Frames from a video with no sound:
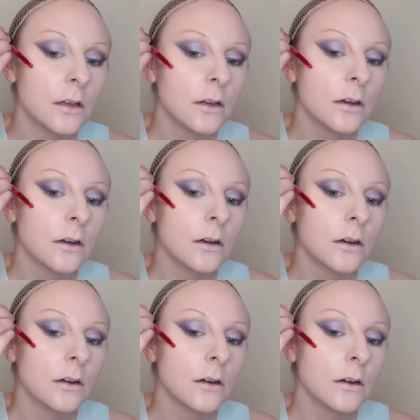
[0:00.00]

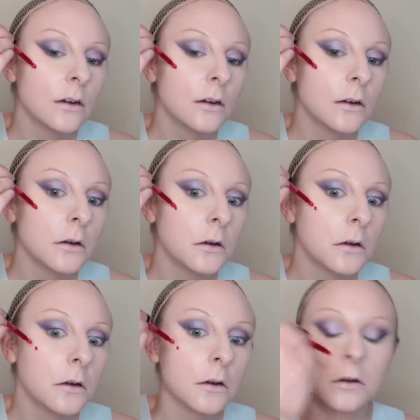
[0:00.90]

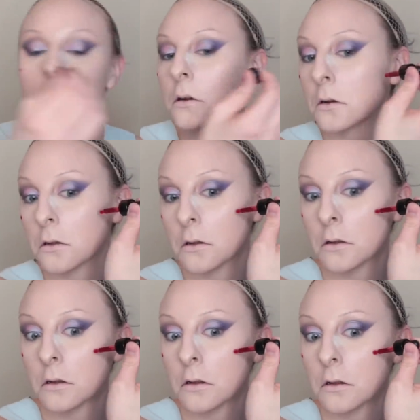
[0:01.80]

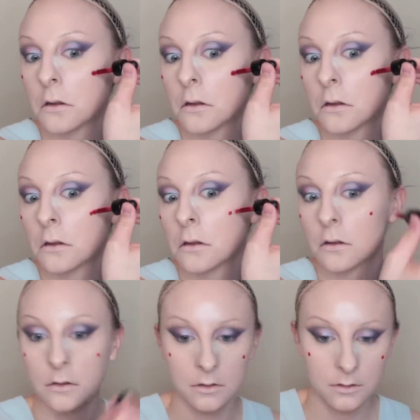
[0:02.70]

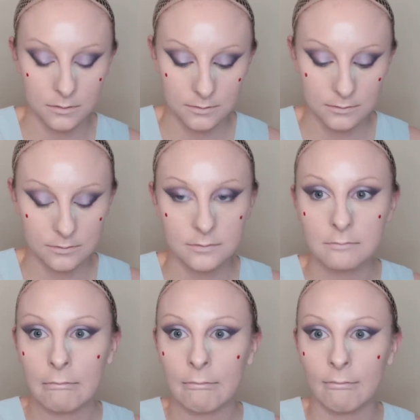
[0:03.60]

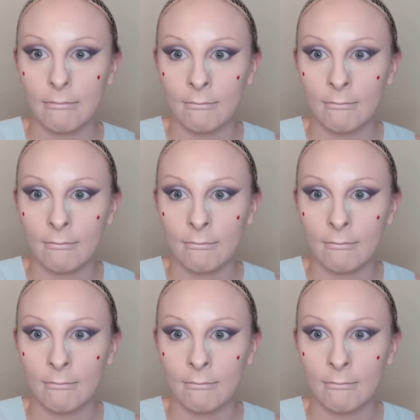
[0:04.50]
(silence)